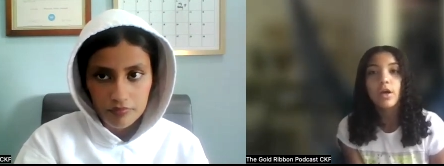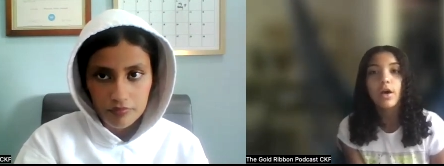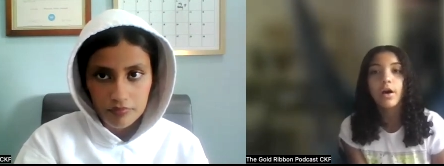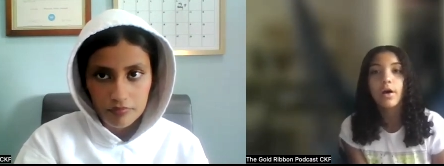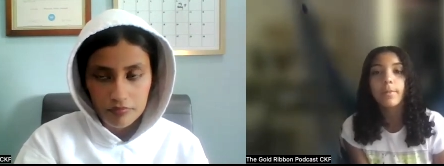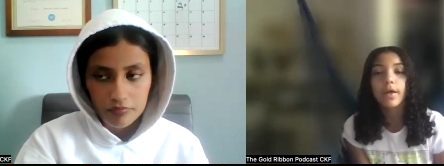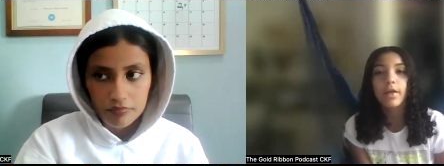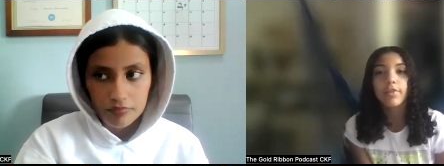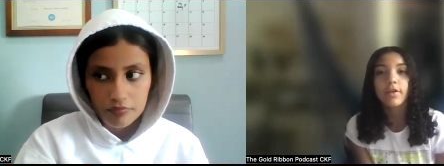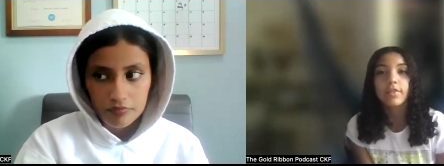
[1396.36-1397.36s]
Speaker 1: And I
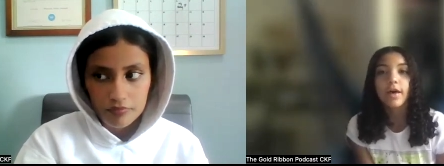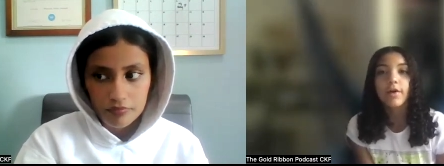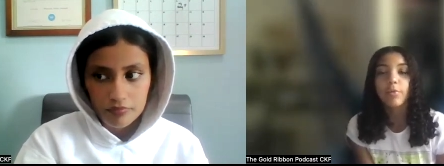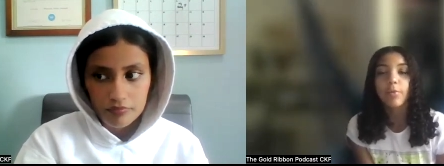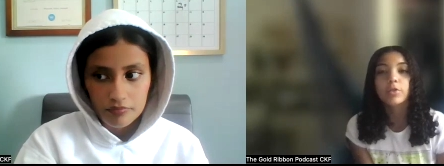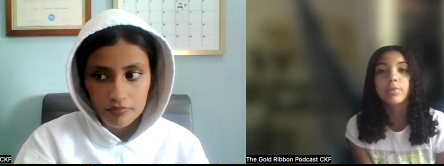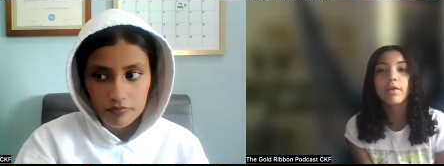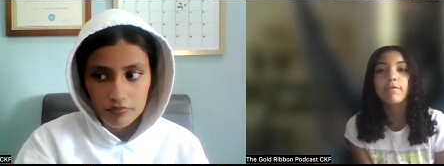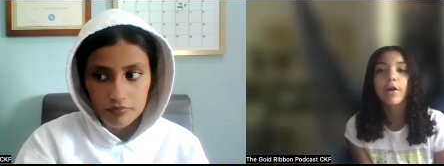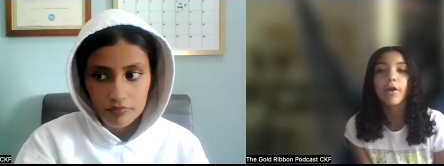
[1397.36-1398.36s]
think that role models play a
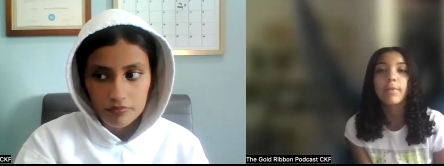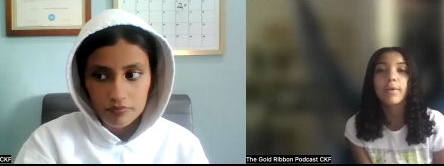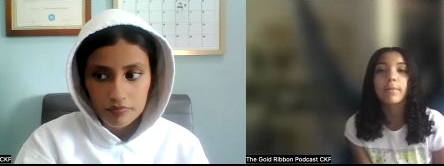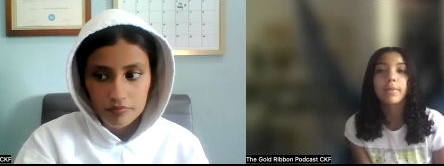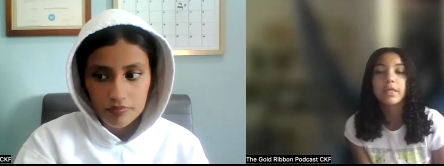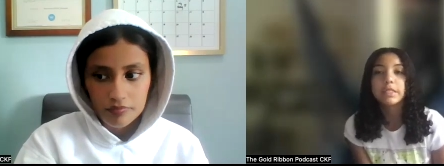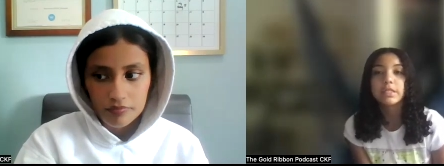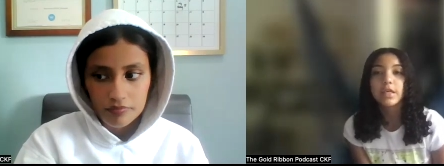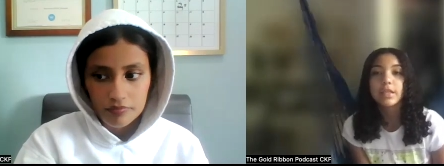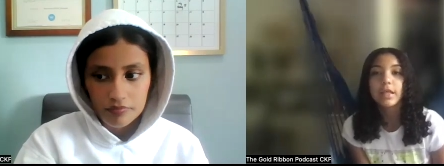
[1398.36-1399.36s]
very big piece
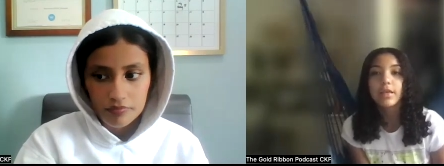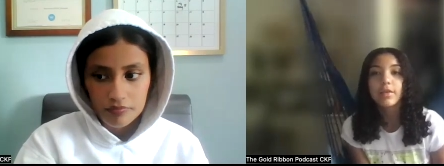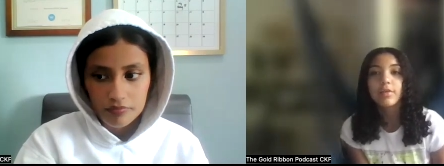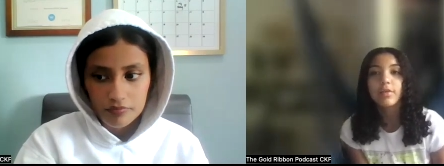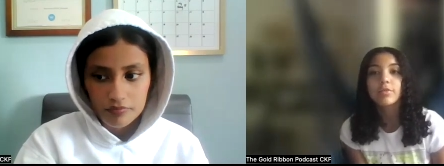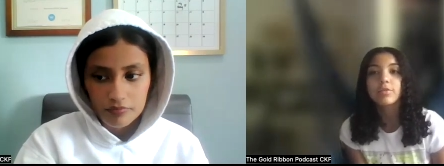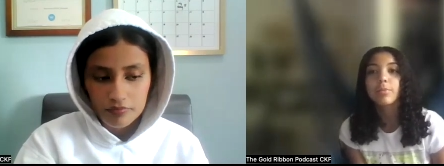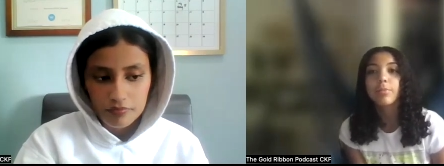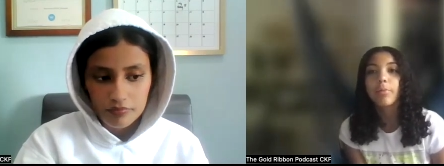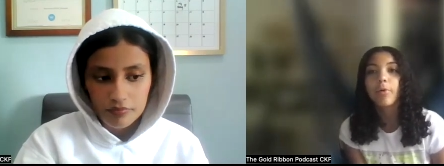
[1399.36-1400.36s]
in like
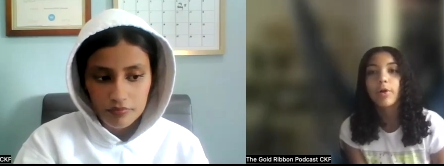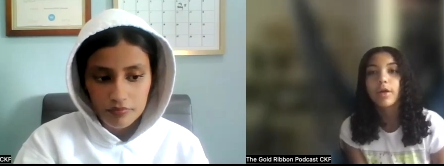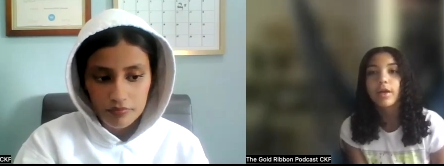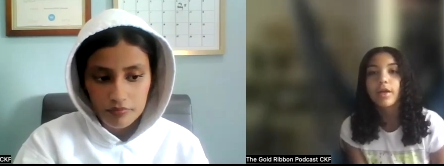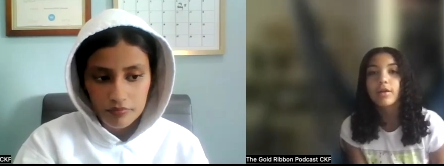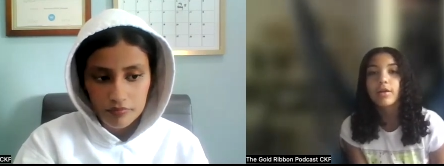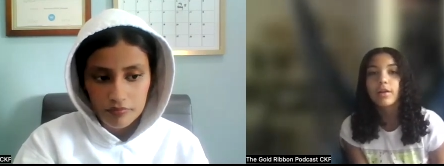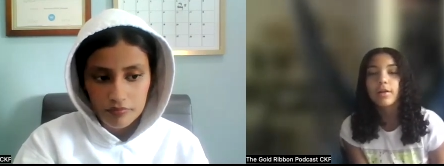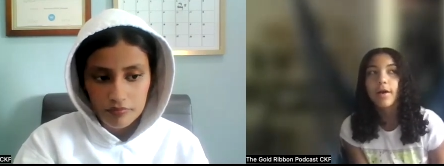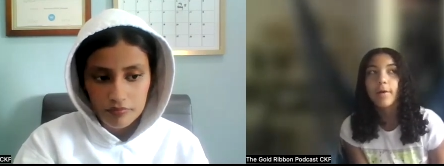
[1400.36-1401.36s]
supporting and
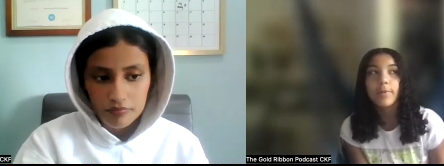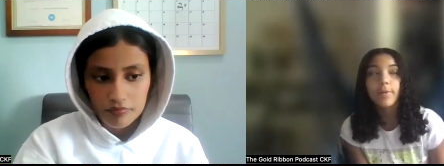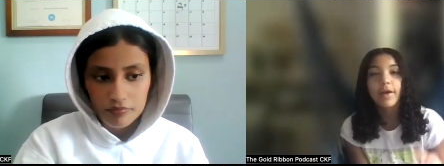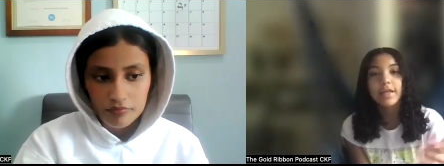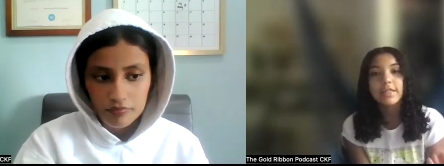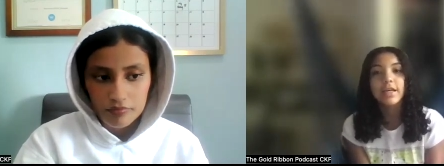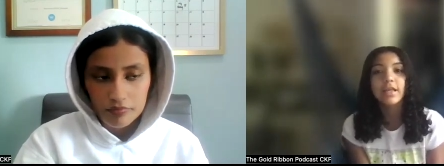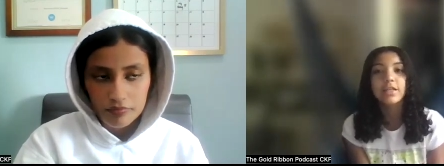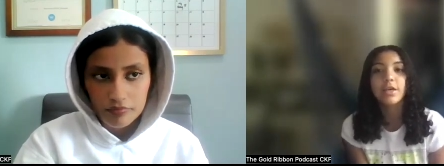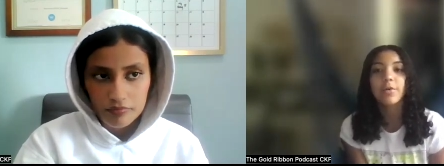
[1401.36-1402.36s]
helping people. I guess I can
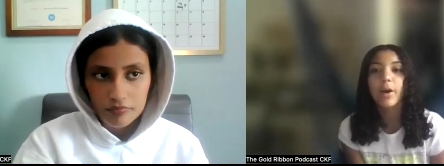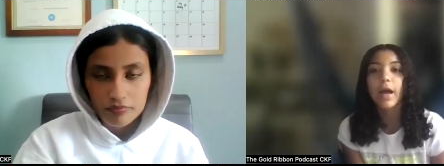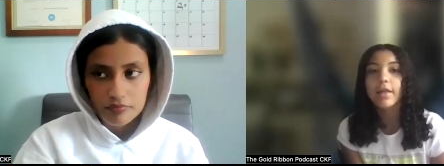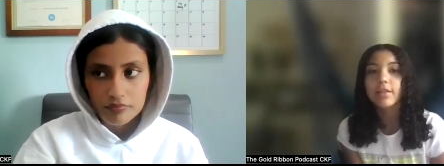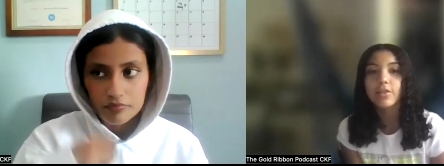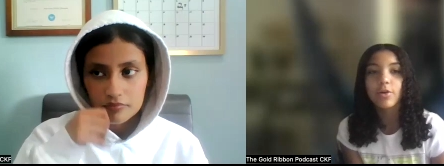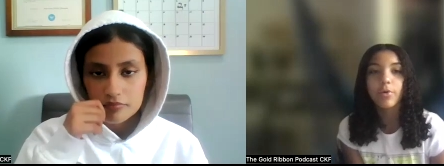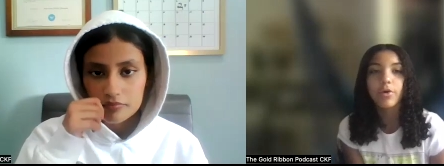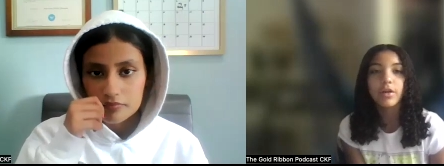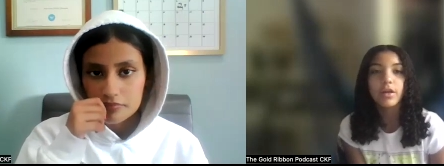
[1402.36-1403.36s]
like say what I think they're
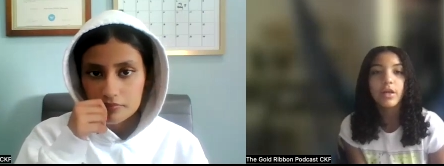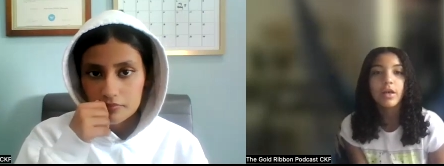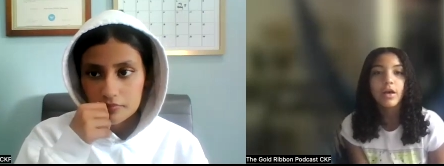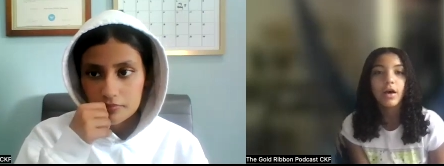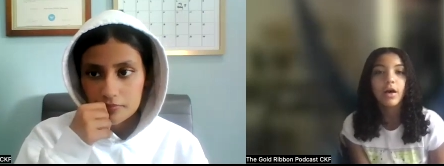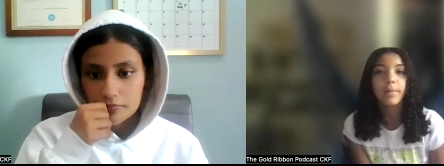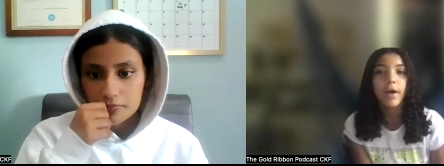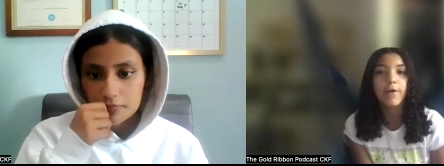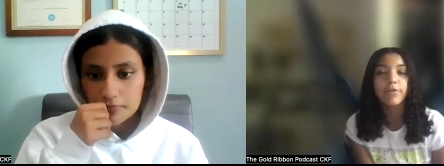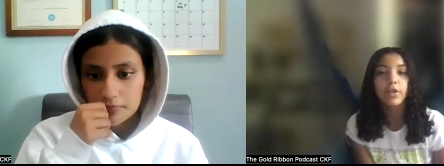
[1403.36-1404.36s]
important.
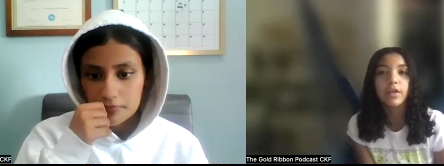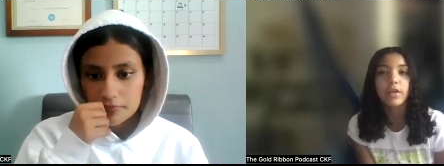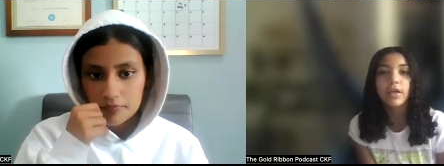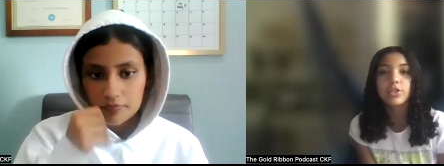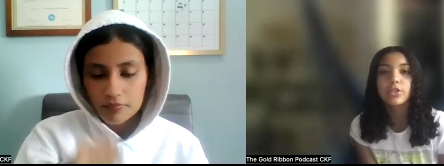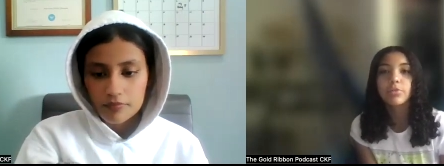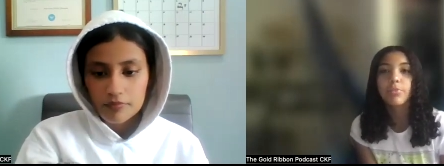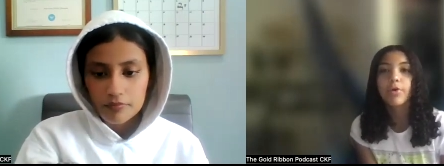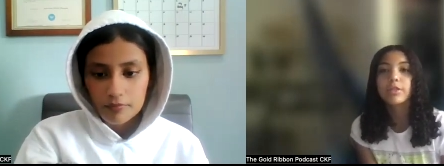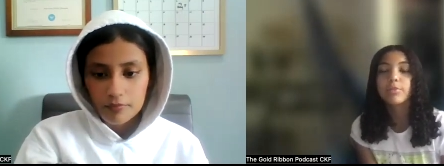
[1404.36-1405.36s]
I feel like it's just
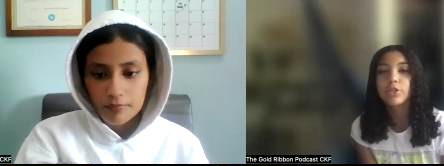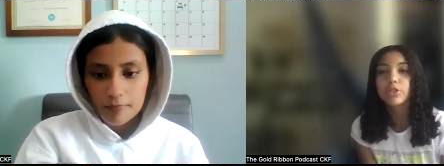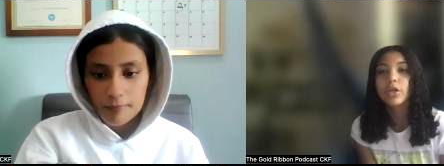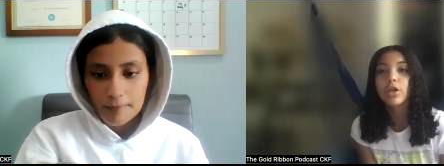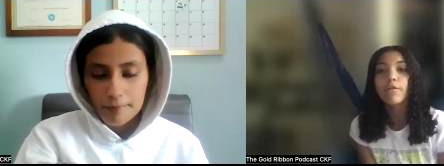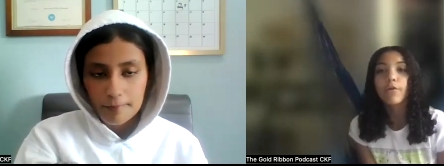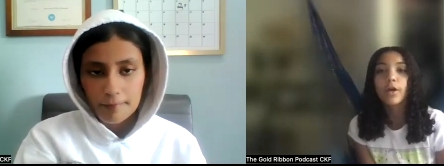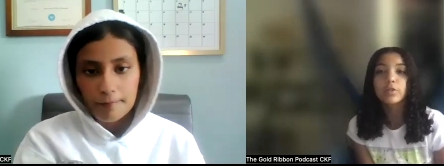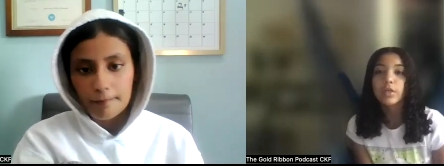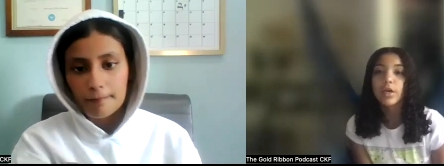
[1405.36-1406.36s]
important, especially for
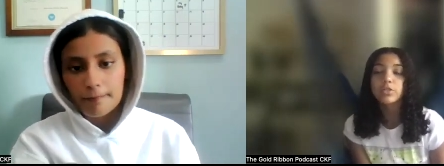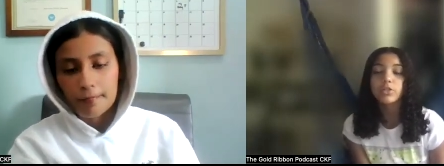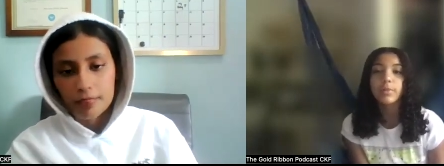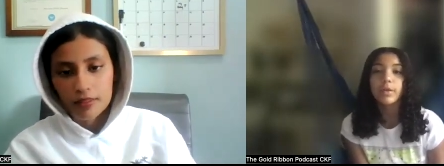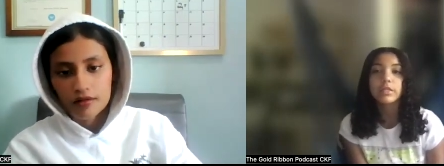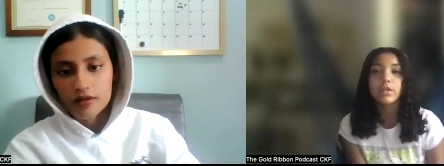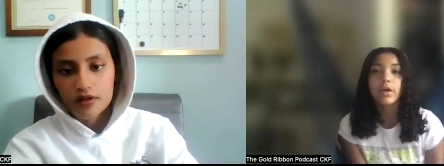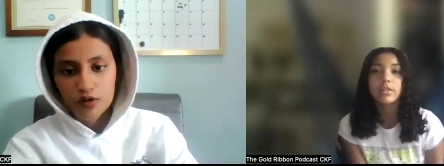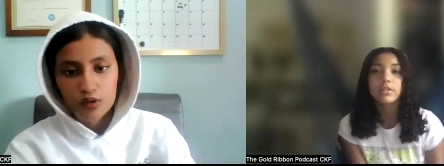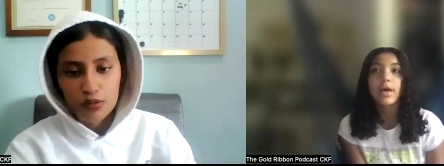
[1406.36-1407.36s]
kids with cancer, because a lot
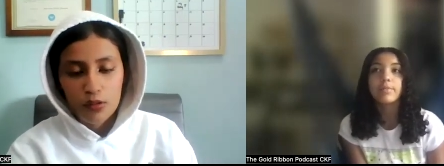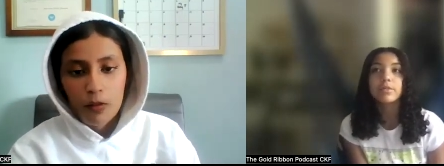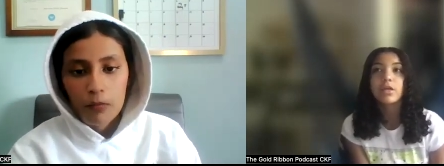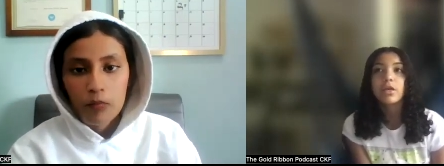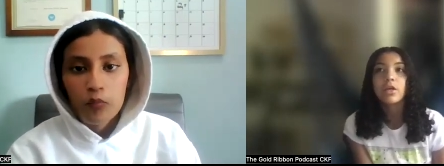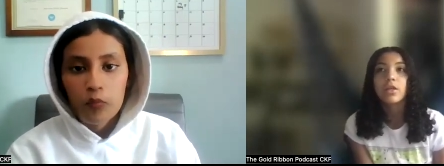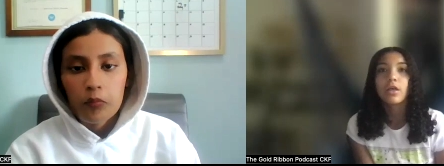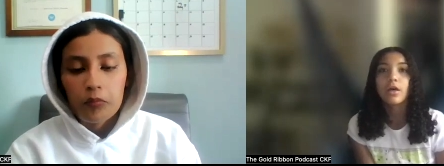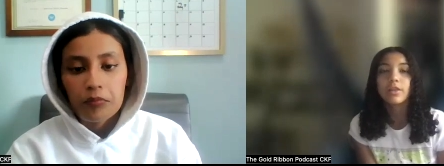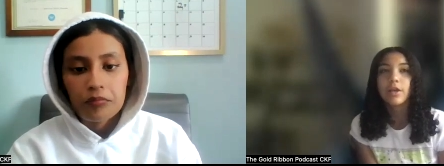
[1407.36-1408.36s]
of times
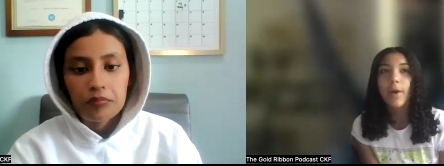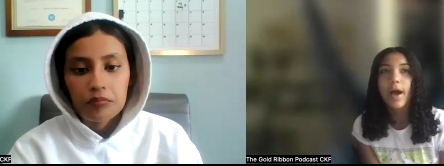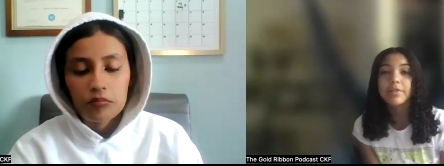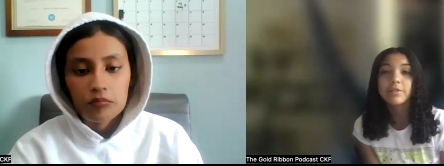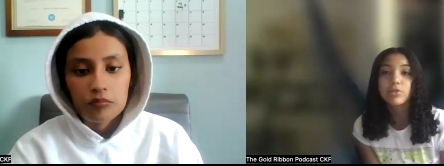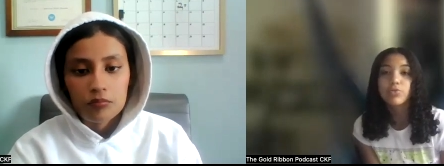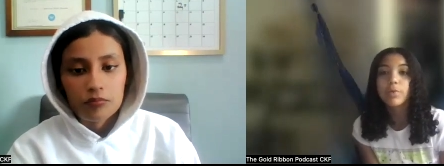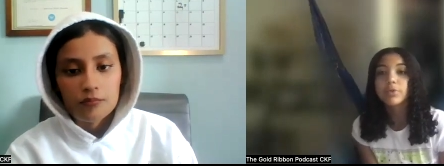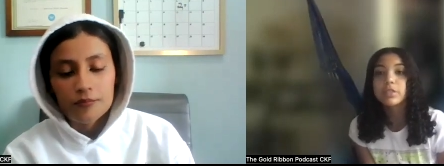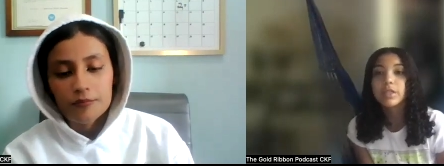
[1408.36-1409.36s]
they don't have as much
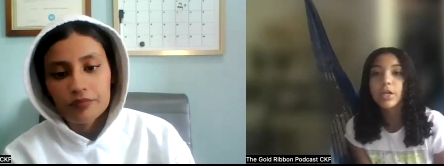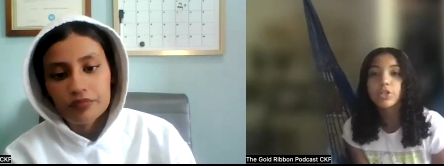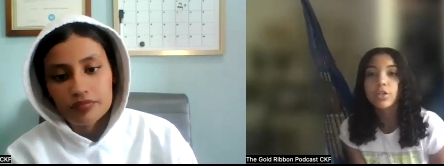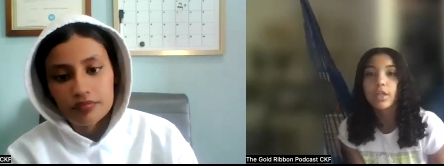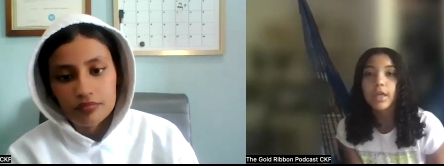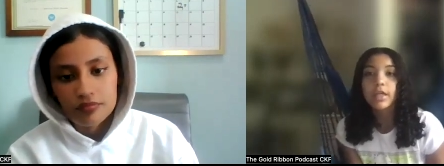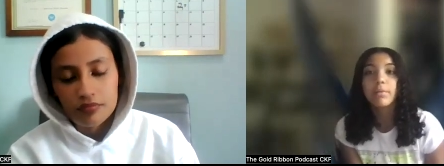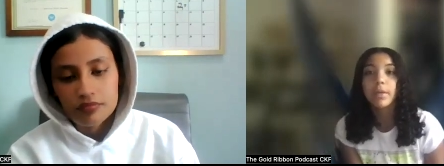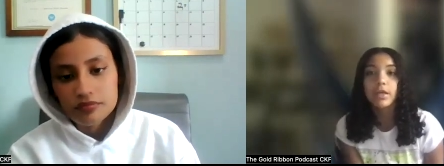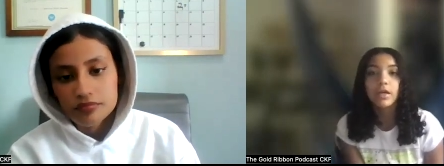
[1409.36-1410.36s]
representation like in the
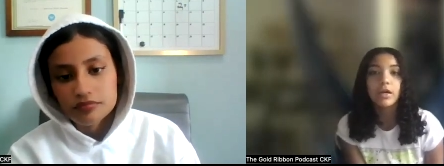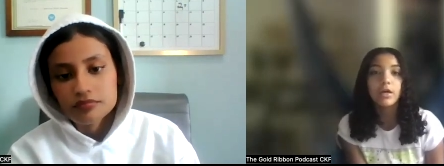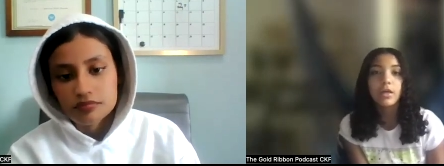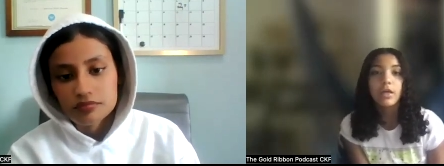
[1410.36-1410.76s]
media.